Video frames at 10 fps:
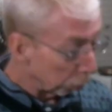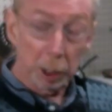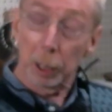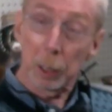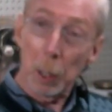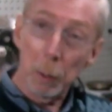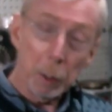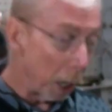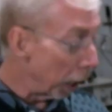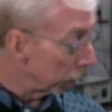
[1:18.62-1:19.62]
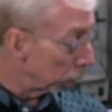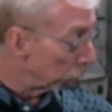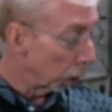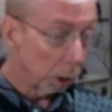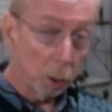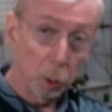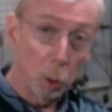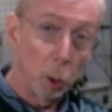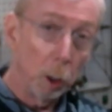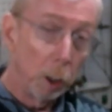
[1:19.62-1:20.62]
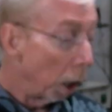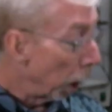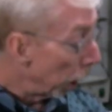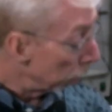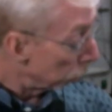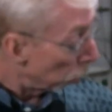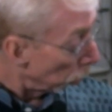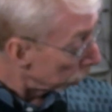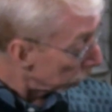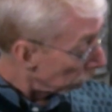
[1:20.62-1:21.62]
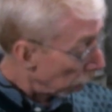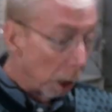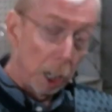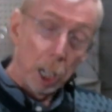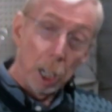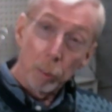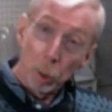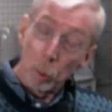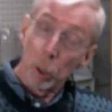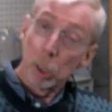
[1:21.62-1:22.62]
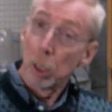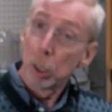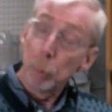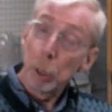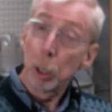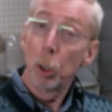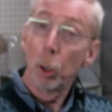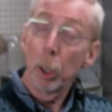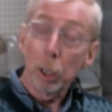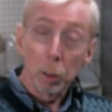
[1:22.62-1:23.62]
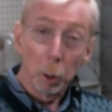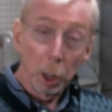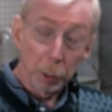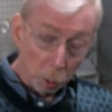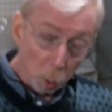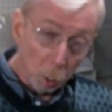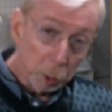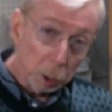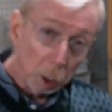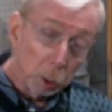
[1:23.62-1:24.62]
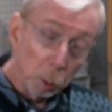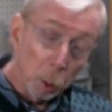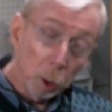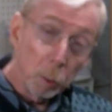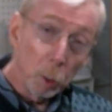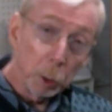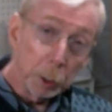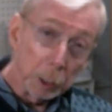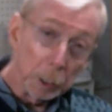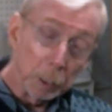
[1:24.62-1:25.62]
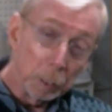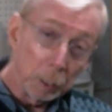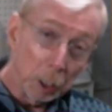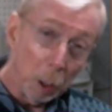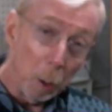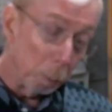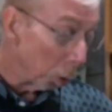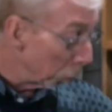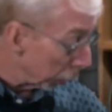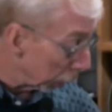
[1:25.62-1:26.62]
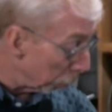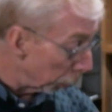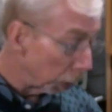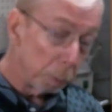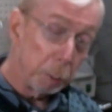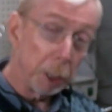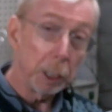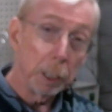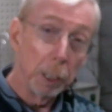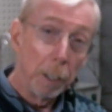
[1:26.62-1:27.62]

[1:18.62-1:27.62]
silicone and some silicone oil, and of course, if we want to speed cure it, well, the cornstarch will work for us too. So I'm going to mix up a little bit,